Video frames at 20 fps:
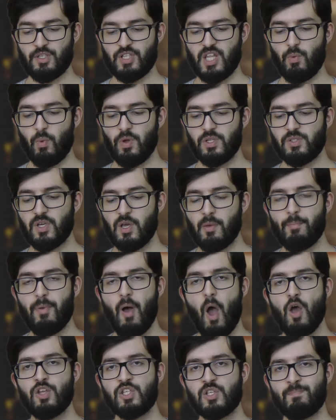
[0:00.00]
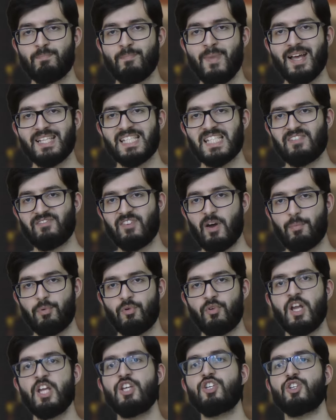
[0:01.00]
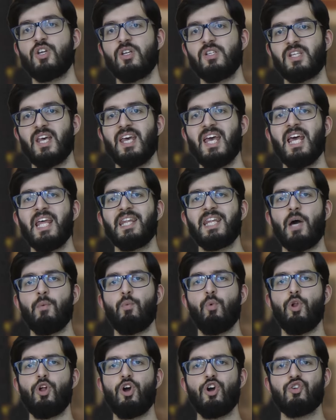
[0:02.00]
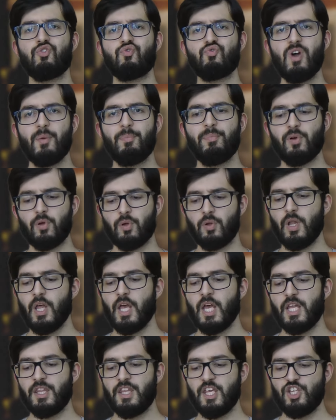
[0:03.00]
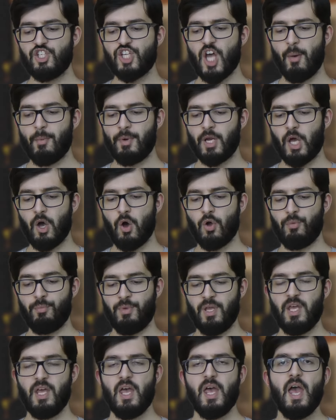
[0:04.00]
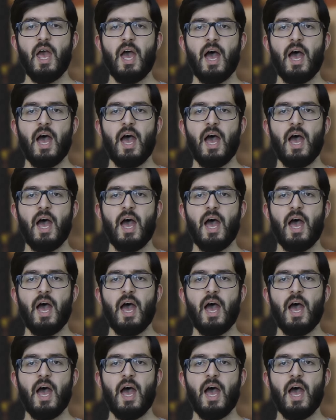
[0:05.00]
So they want to impose massive reparations that will cripple the German economy.